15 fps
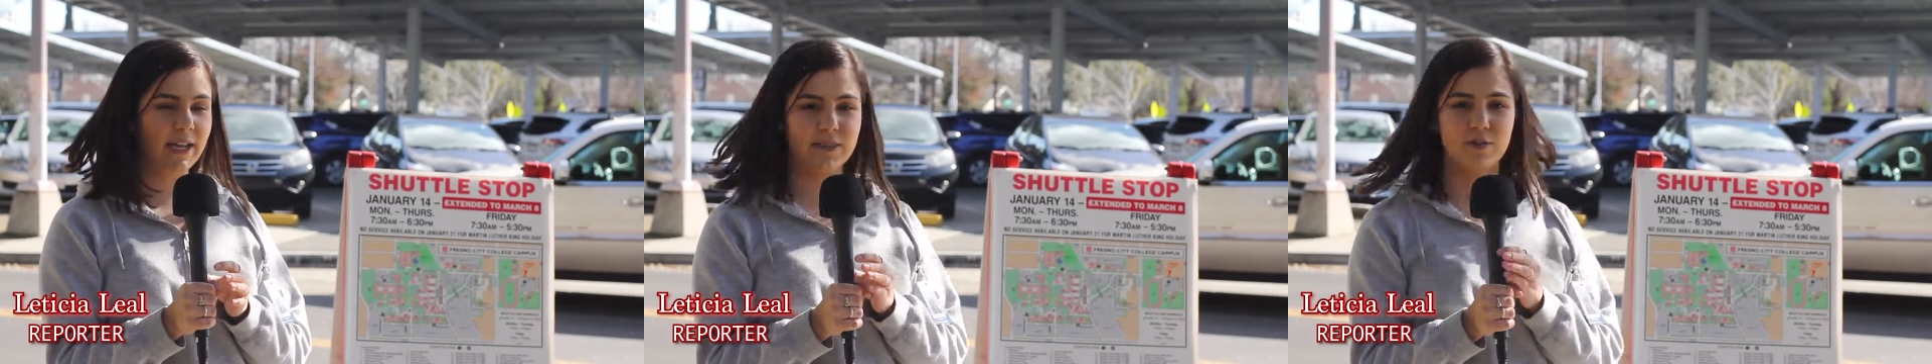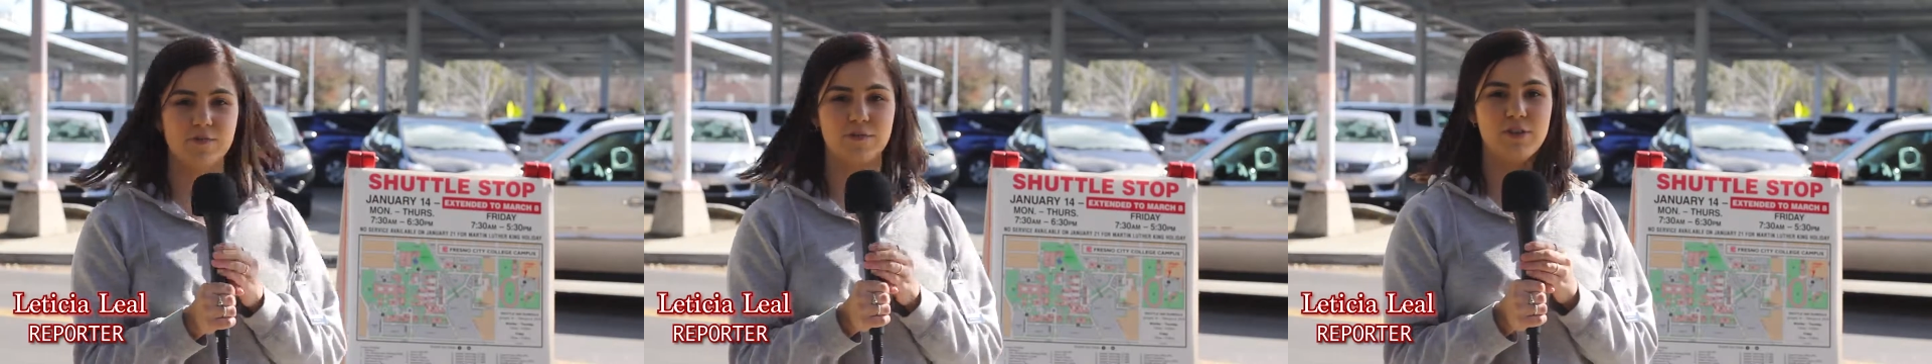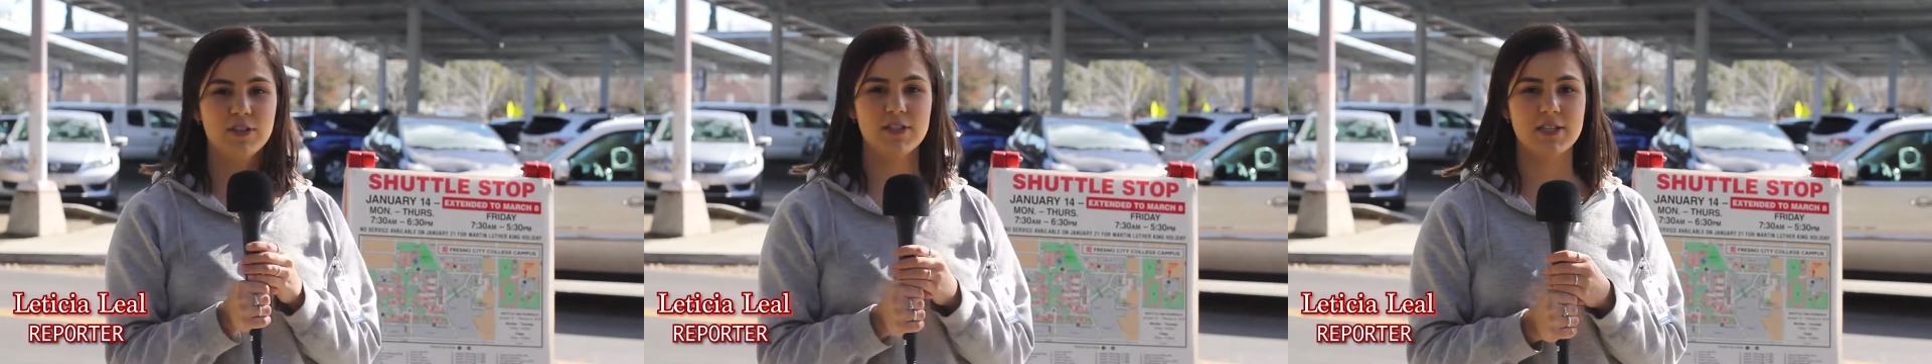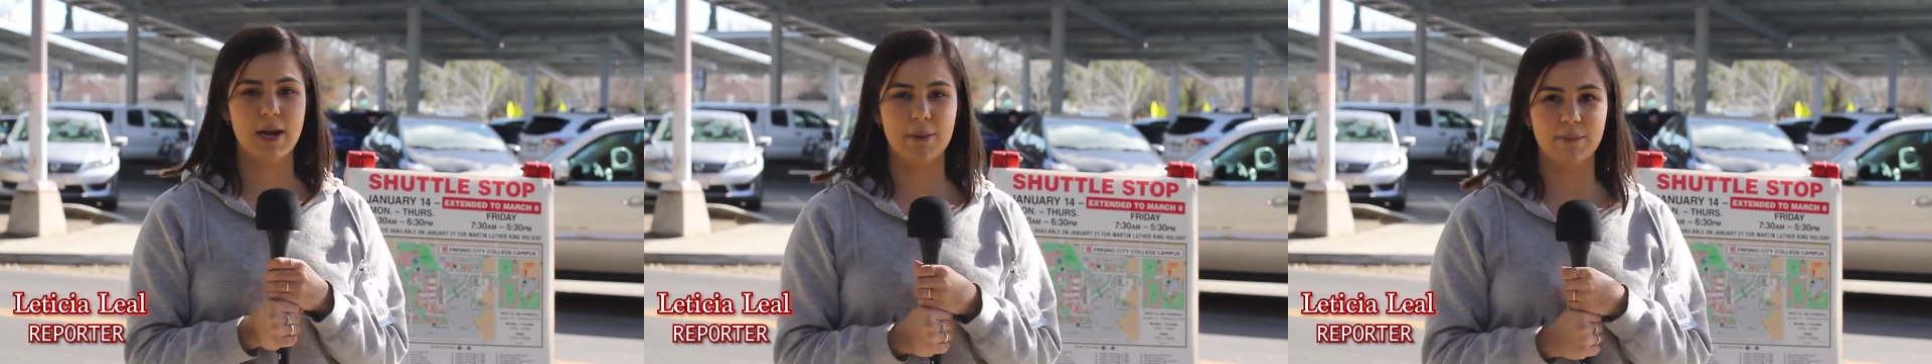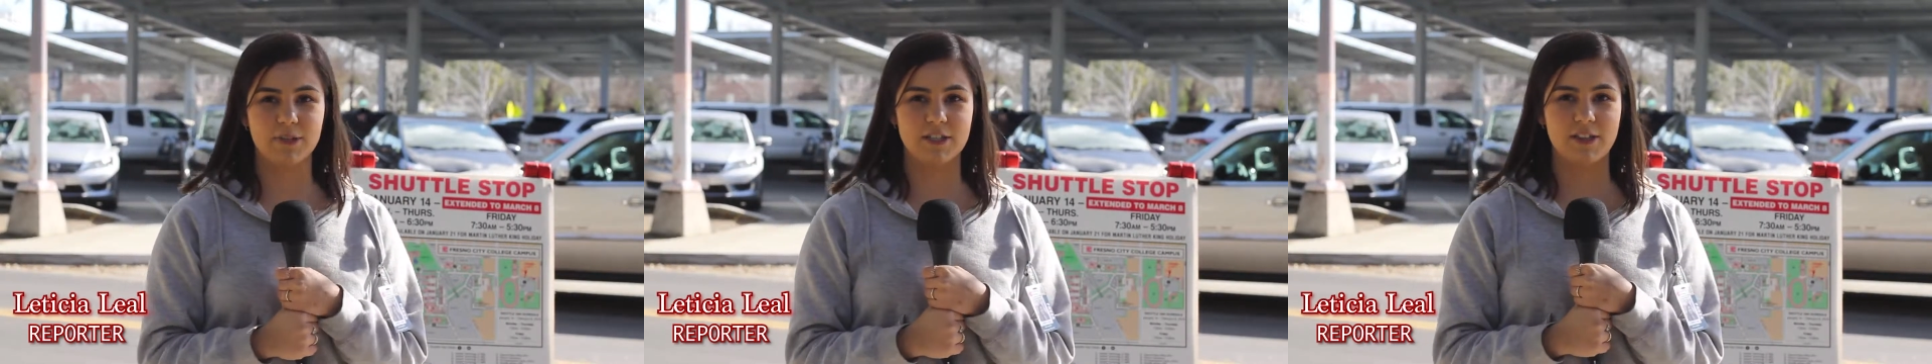at the fourth
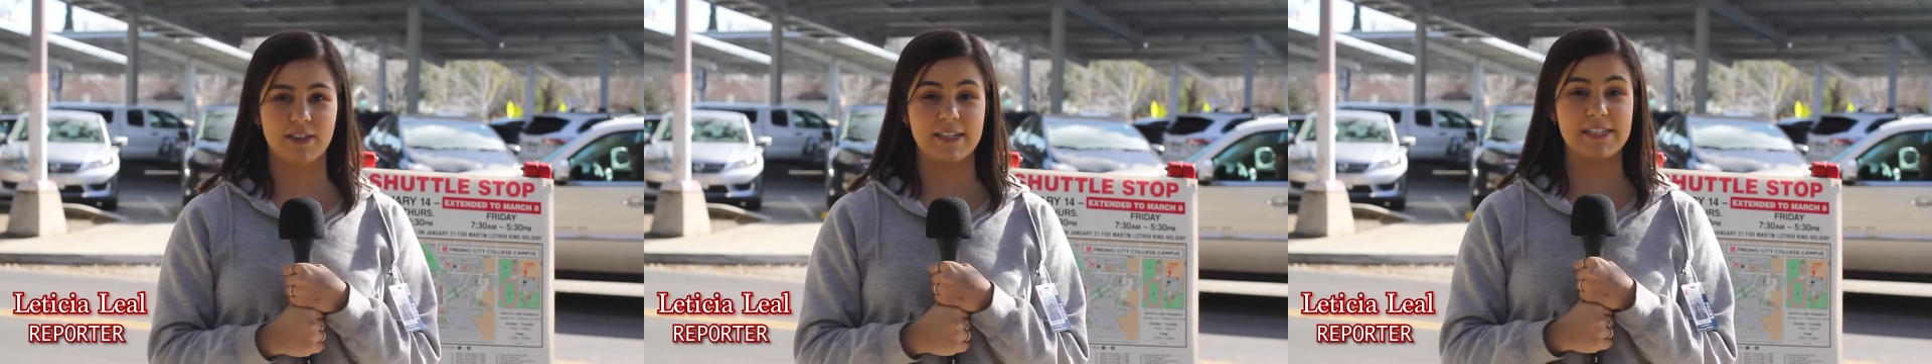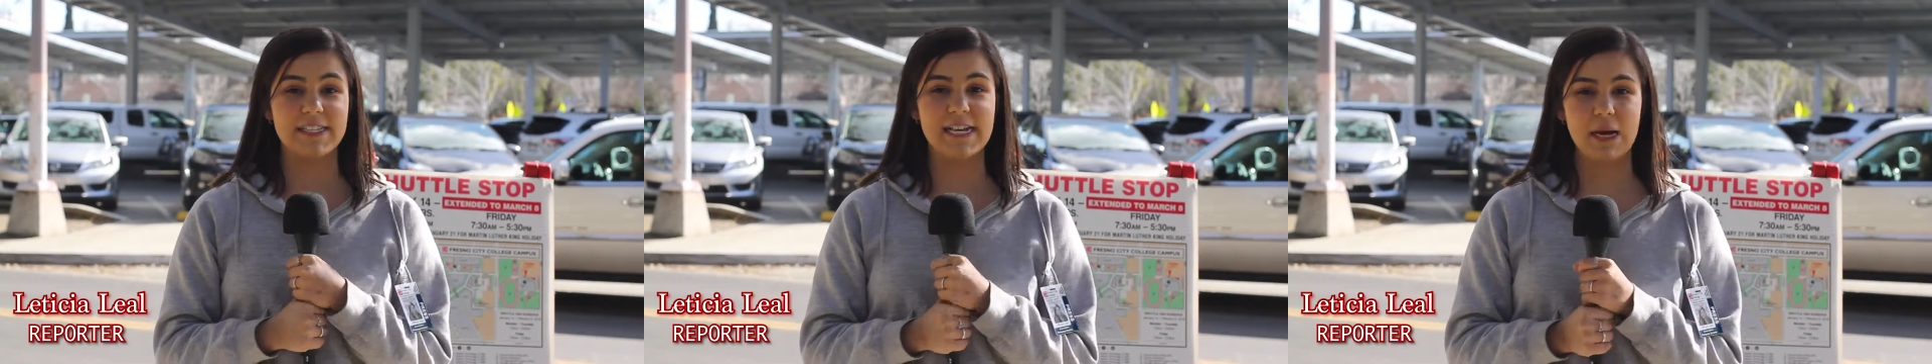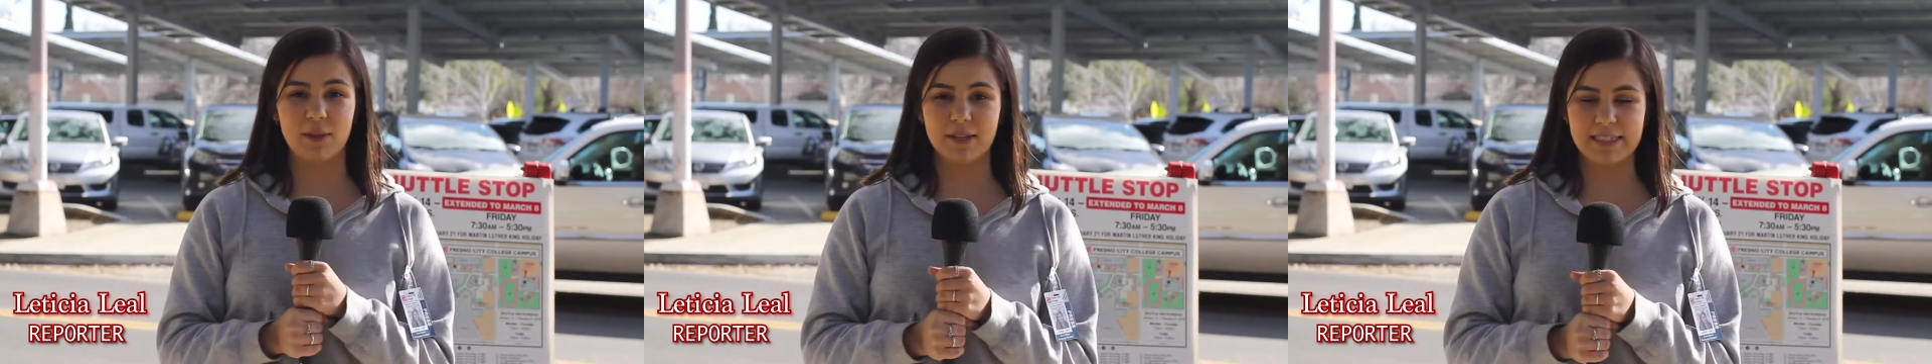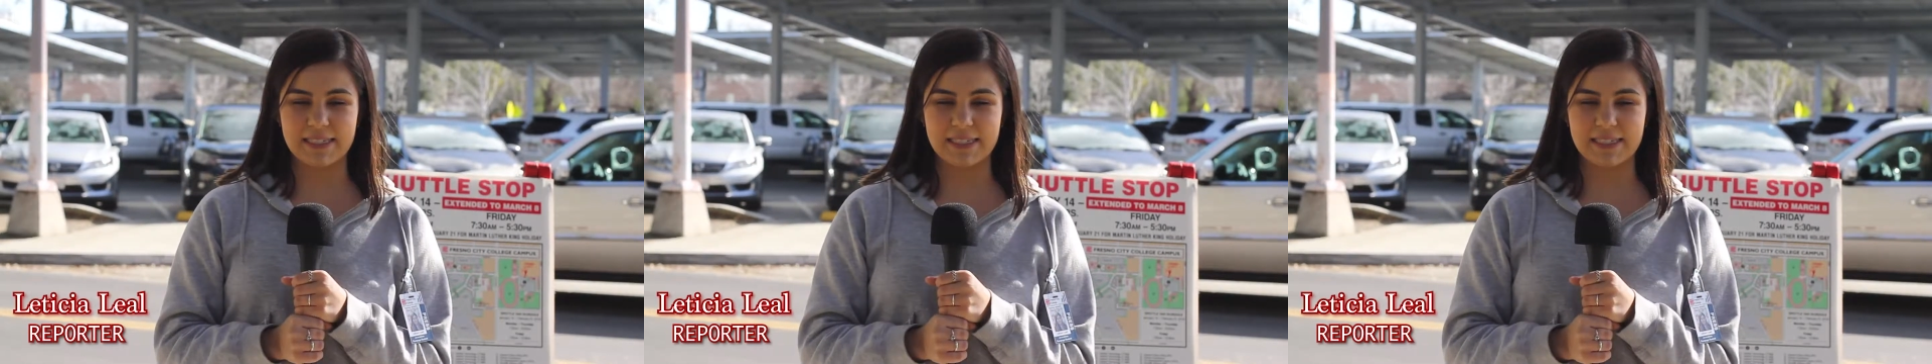stop, which is on the south